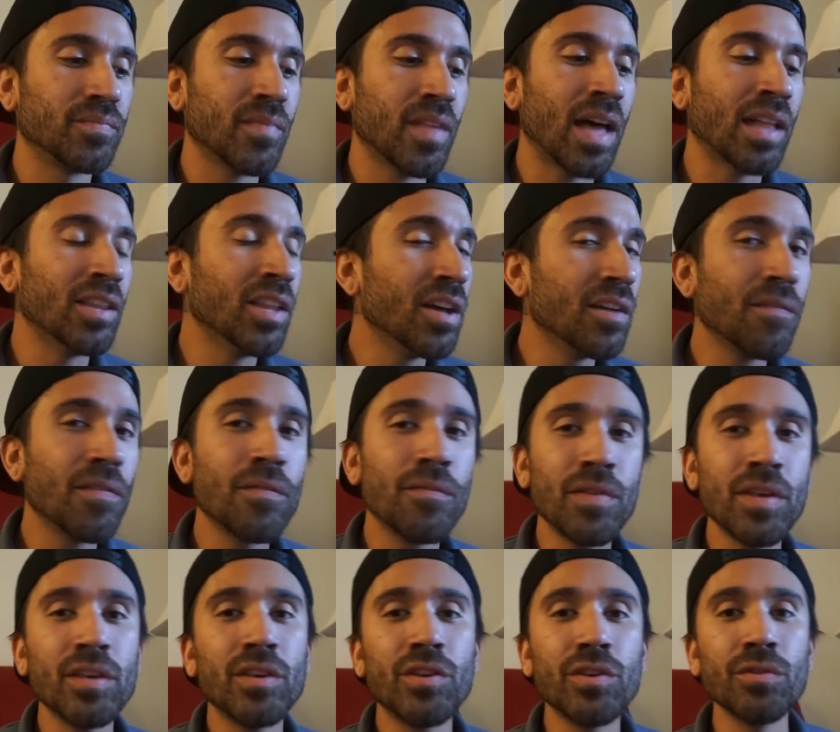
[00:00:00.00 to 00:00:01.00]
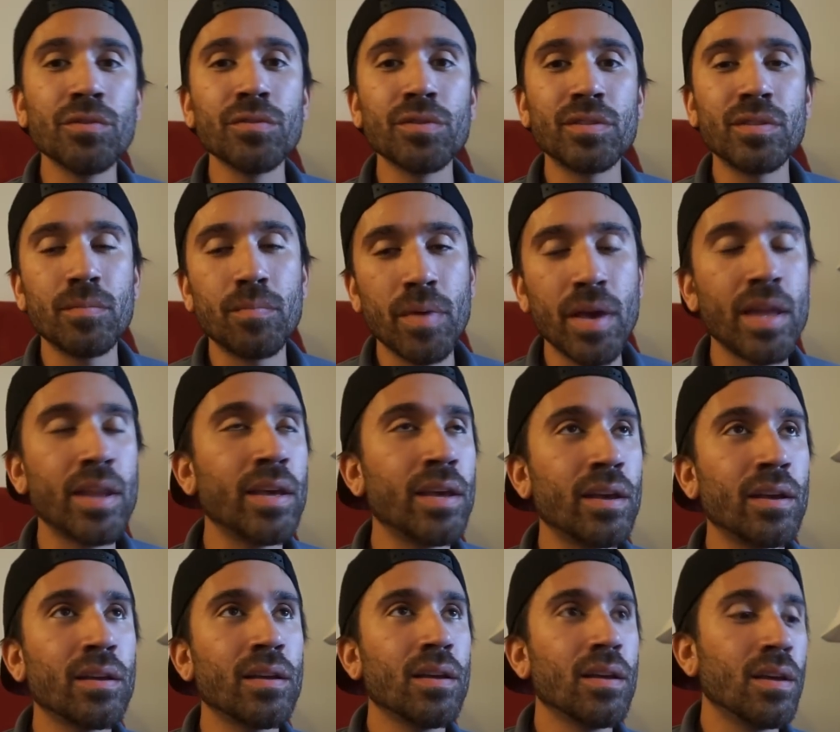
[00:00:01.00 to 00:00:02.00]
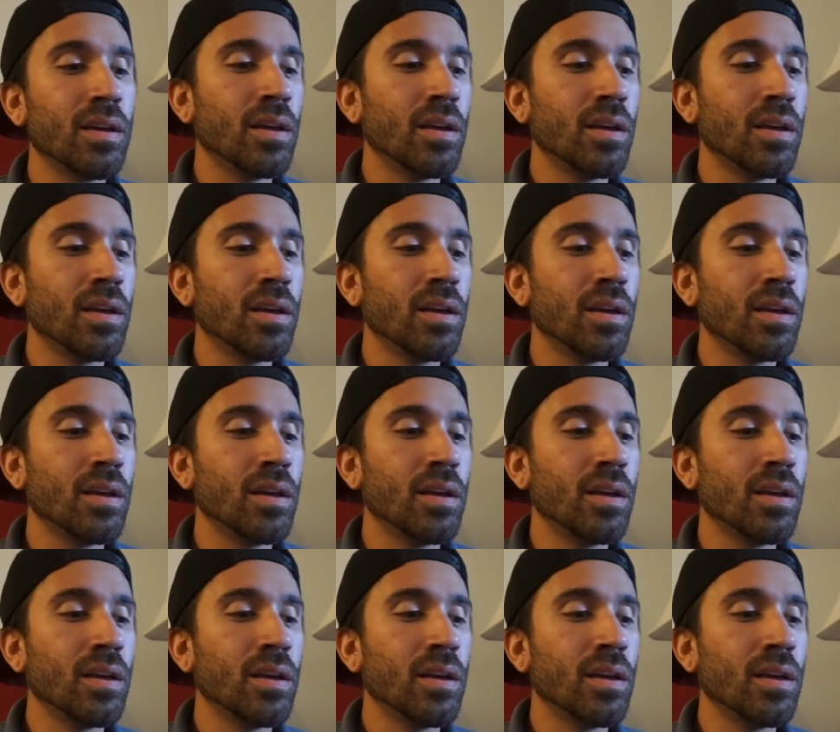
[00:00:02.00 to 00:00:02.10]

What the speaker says: I love the VQs, depending,